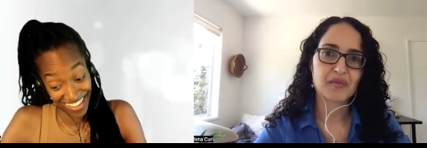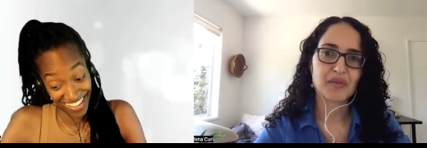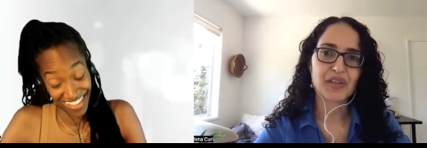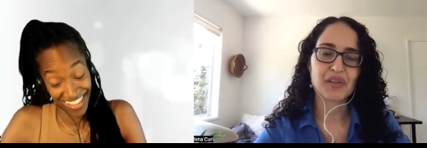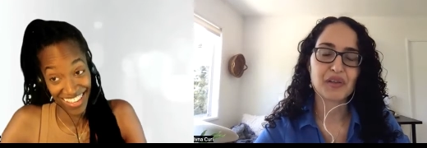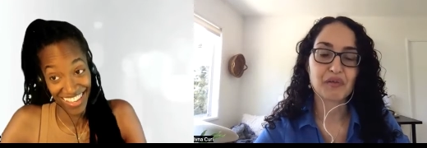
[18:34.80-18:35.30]

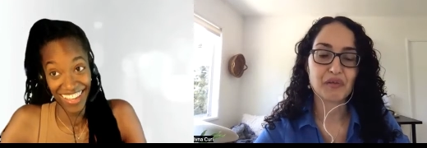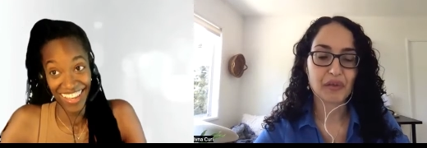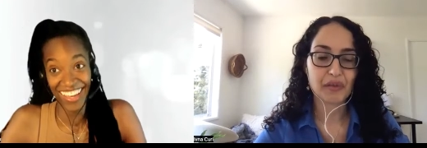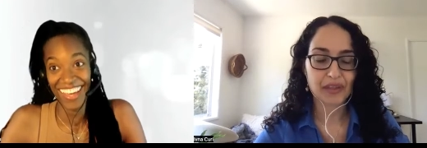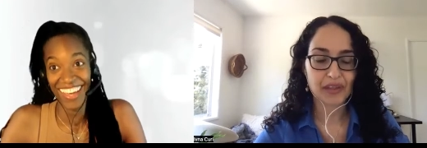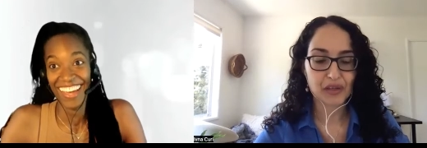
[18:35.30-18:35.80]
Speaker 1: what you
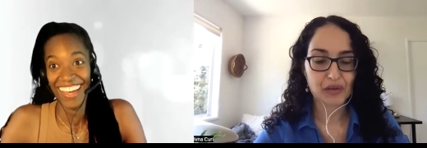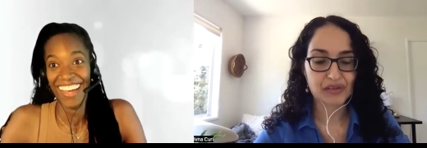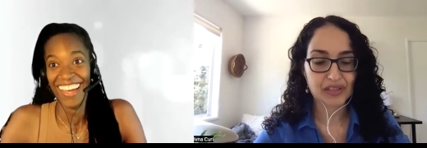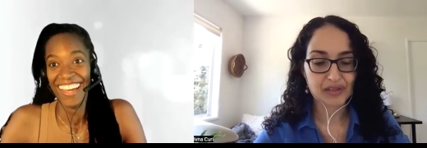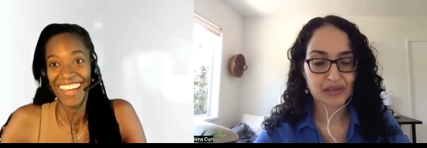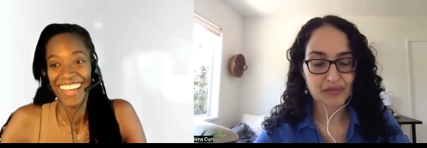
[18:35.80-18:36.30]
think you
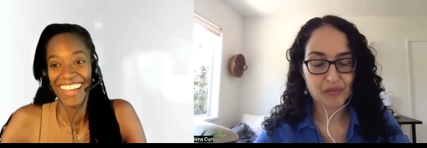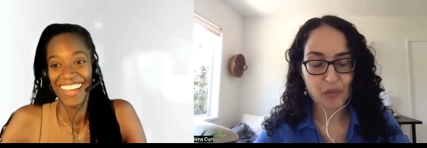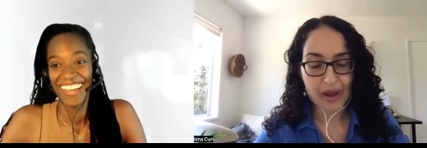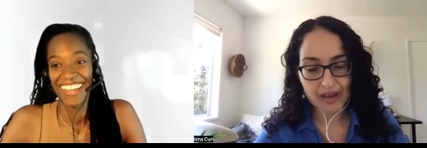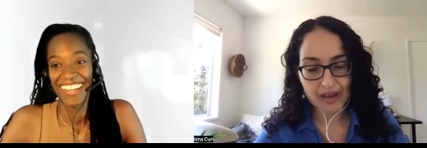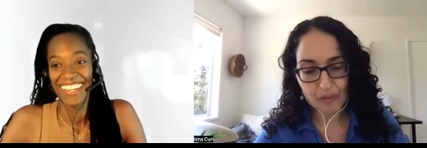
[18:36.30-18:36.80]
did
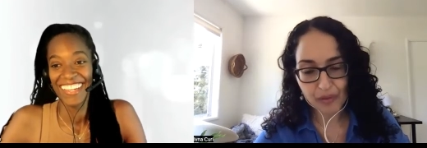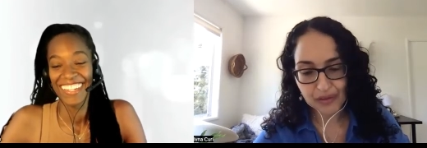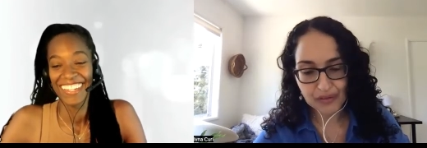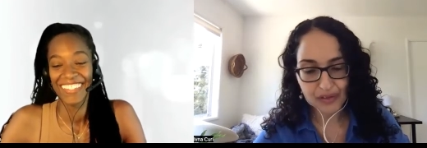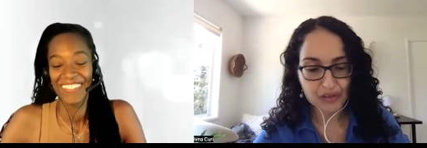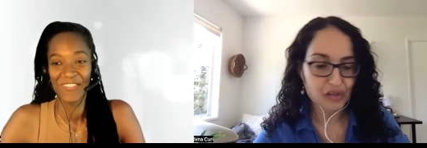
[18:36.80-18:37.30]
well, what
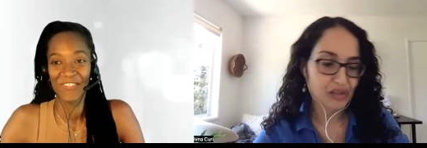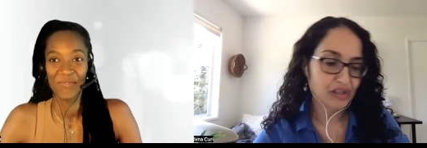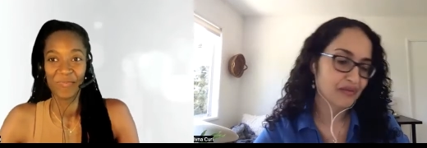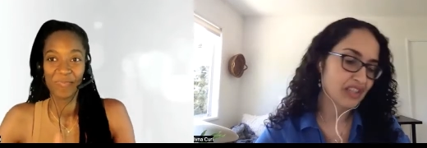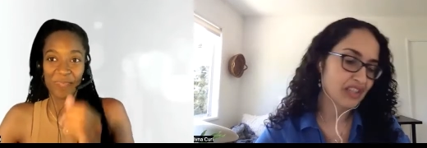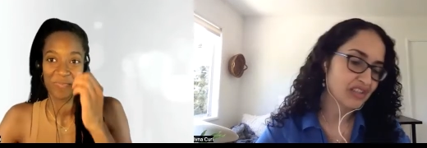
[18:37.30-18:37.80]
you think you
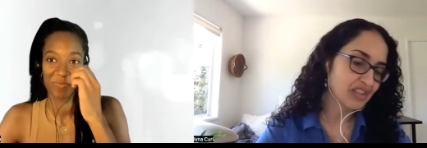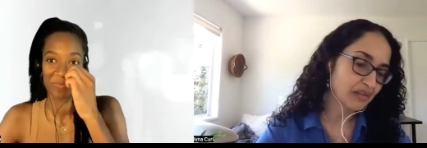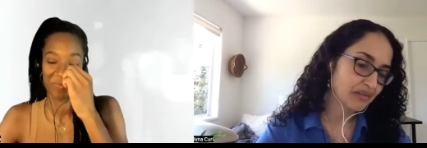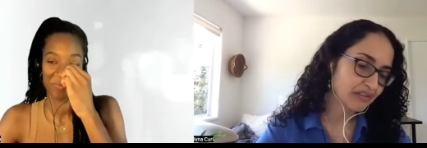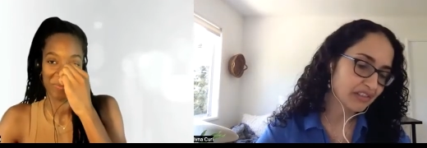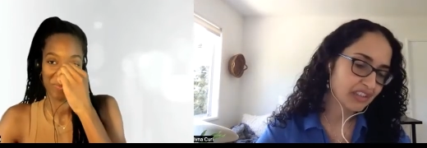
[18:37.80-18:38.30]
could have done
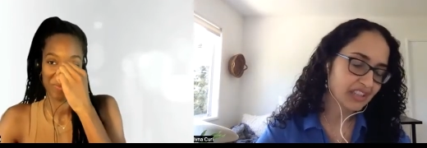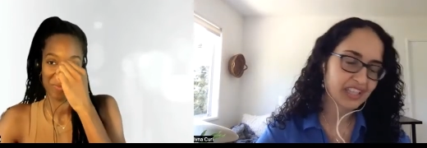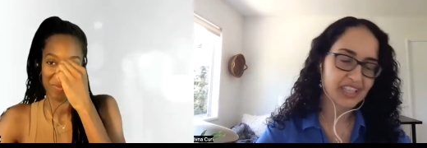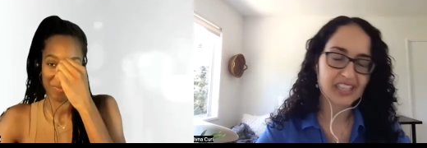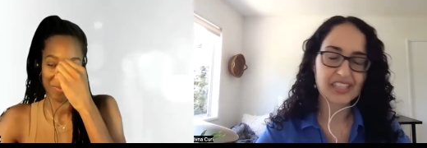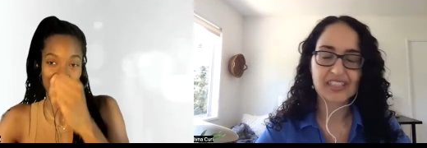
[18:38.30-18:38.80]

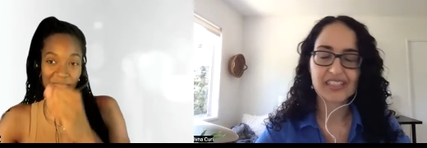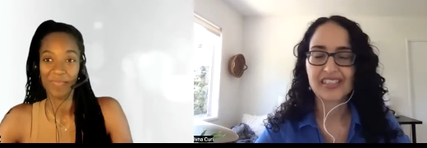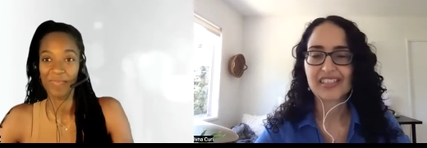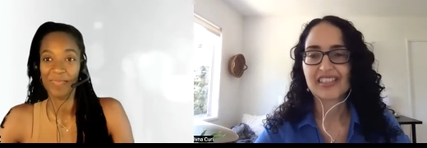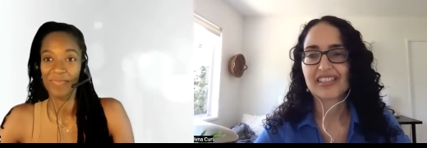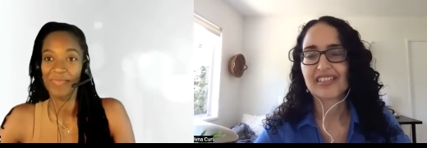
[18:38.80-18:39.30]
differently.
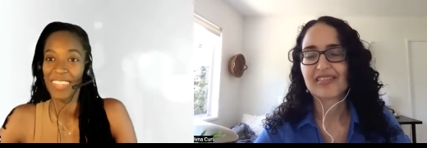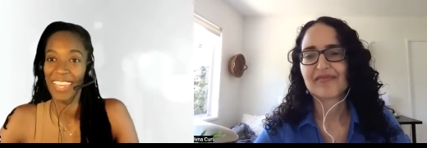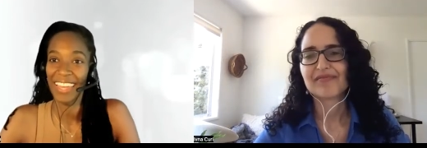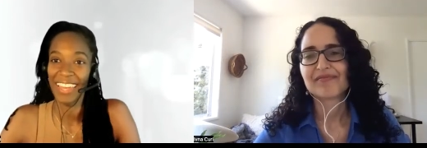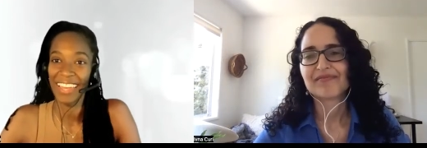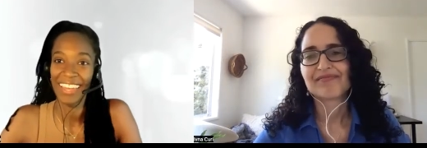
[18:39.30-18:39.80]

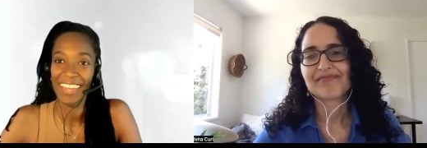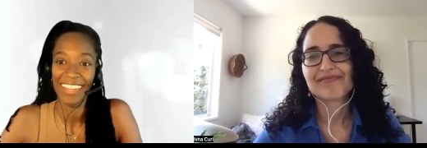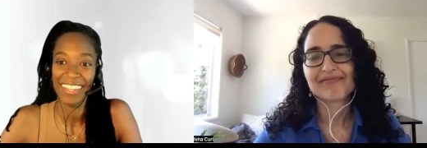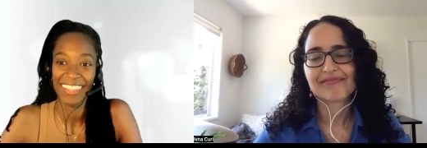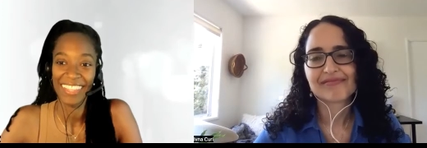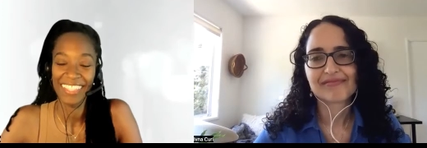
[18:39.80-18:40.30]

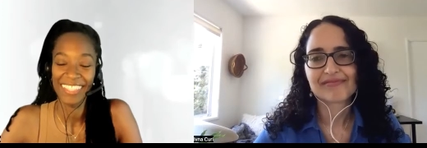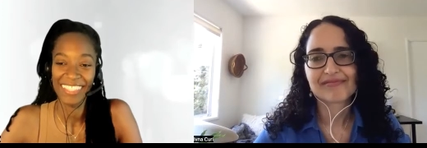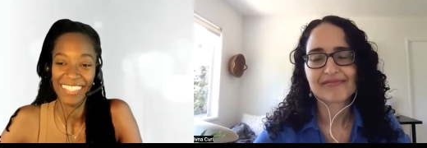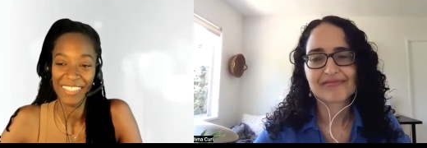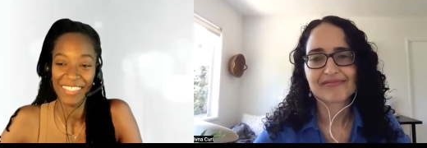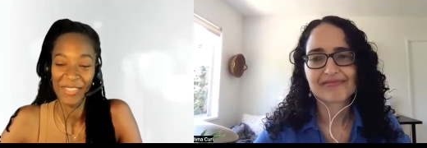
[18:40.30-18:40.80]
Speaker 2: Yeah,
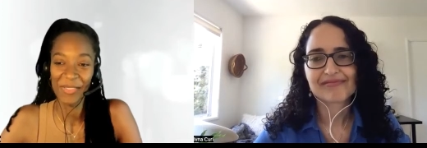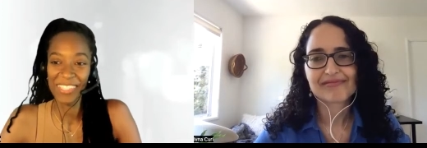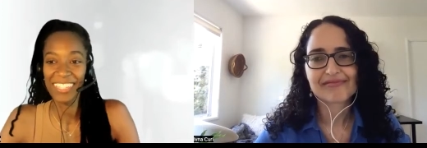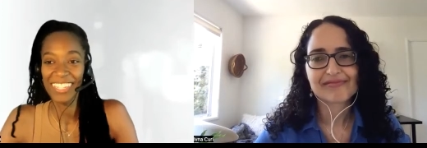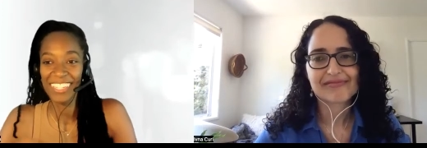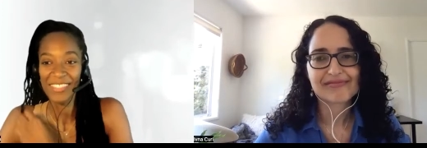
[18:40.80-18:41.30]
this this was
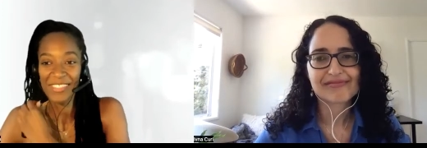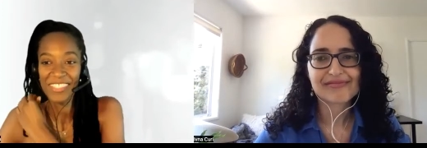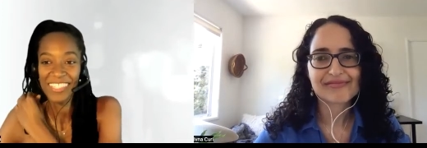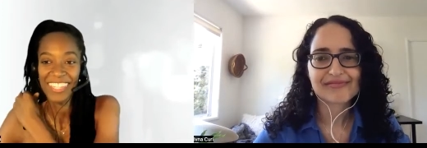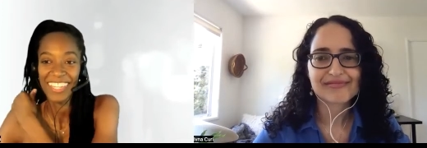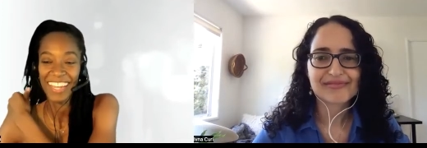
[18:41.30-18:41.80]
an
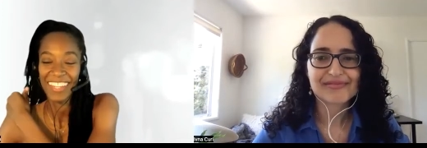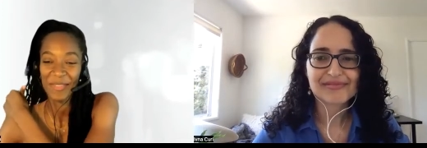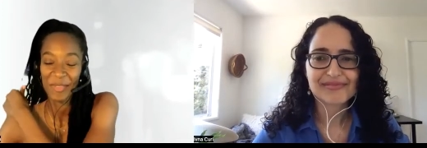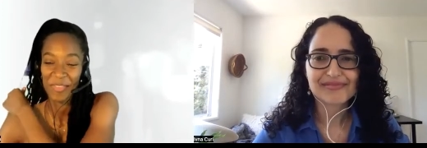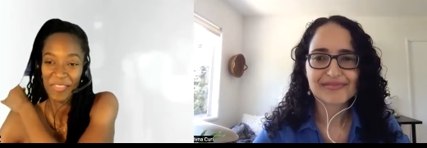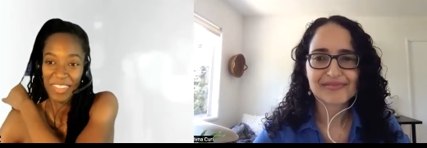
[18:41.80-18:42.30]
interesting kind
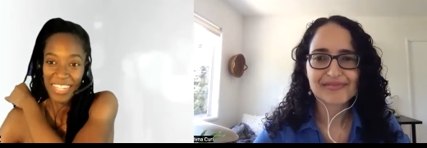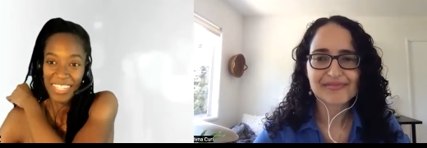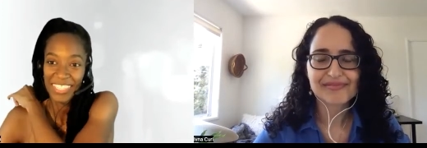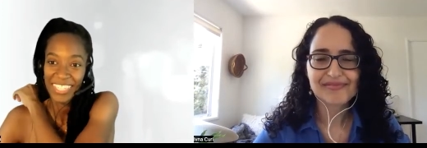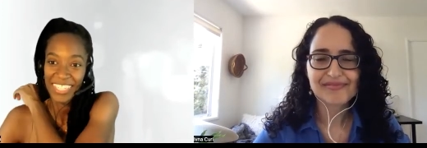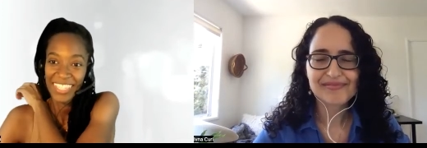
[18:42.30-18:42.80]
of
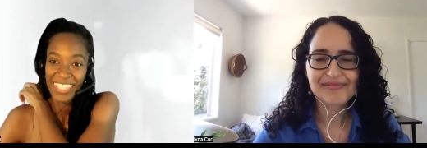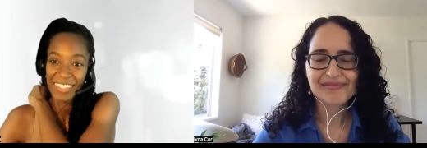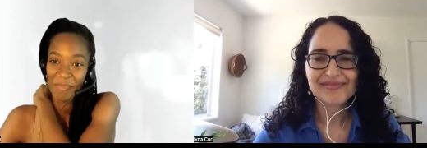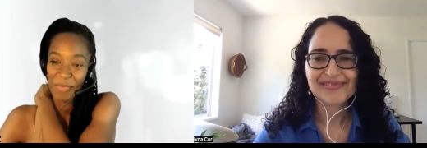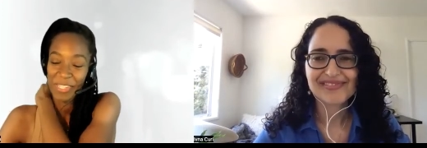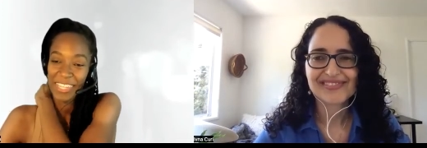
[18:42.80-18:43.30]

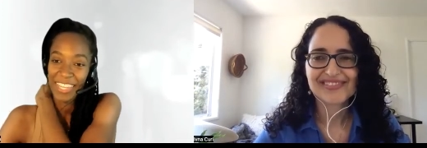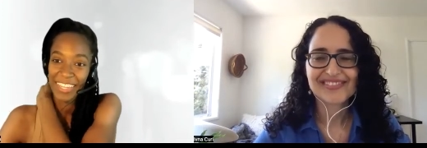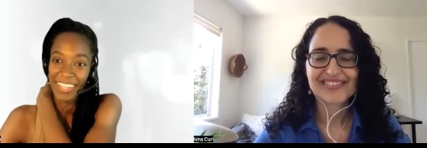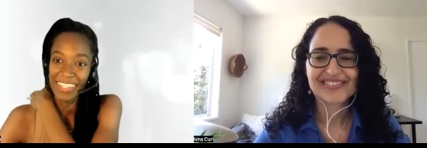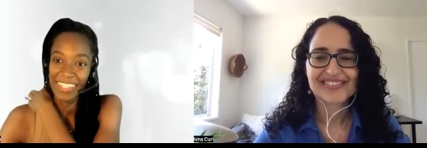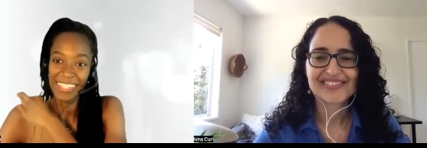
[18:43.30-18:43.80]
reflection
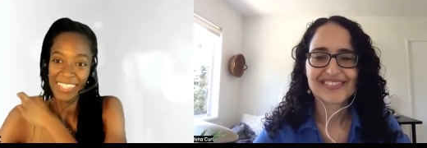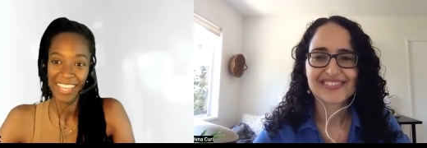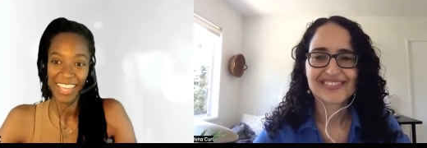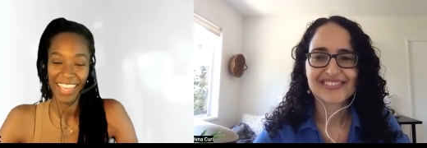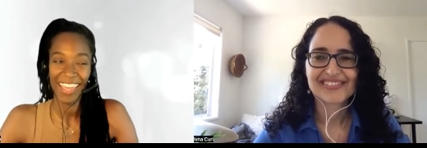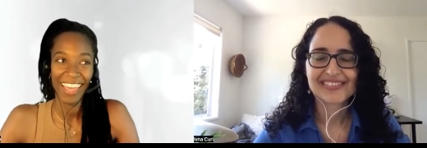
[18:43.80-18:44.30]
because
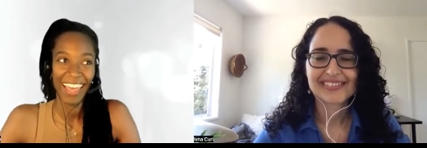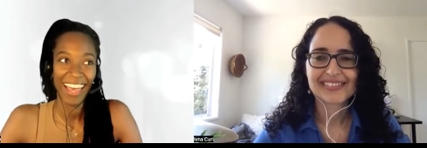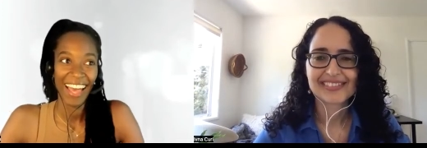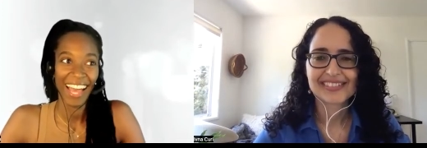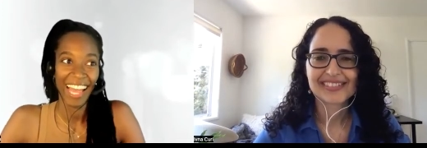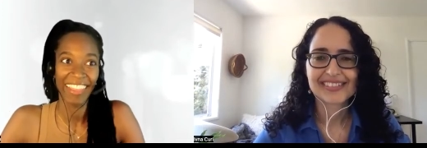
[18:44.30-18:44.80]

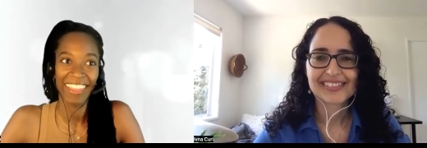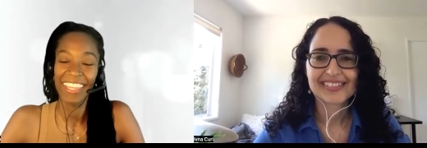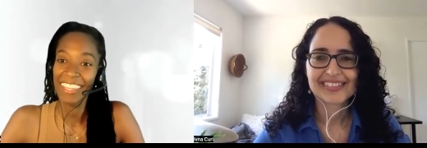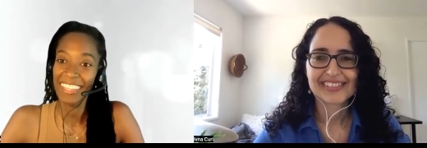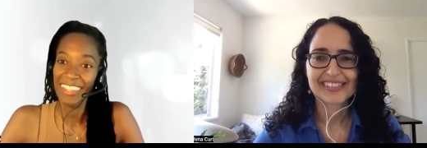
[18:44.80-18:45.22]
I think